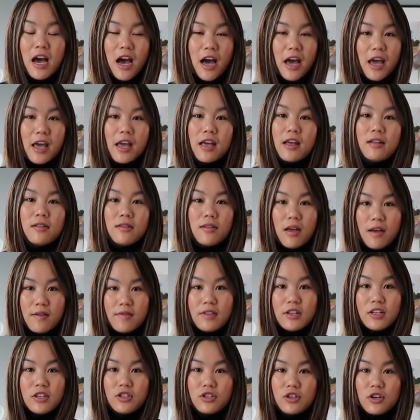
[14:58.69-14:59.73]
I
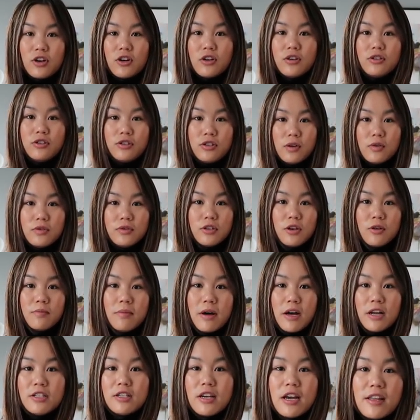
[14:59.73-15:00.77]
love this shirt so, so
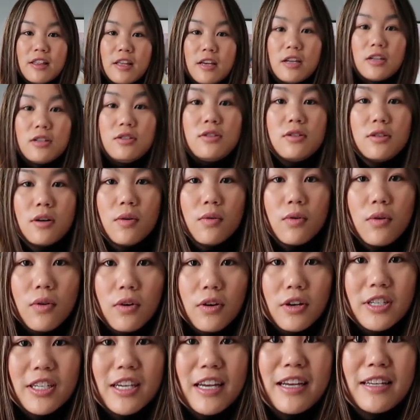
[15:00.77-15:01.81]
much. I think it's so
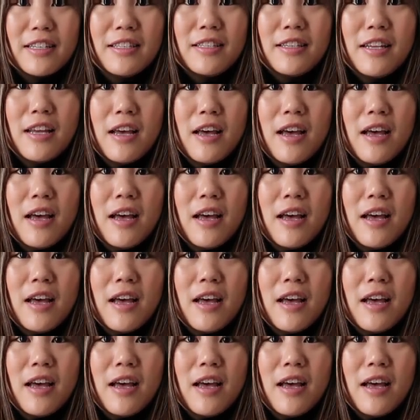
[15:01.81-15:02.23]
gorgeous.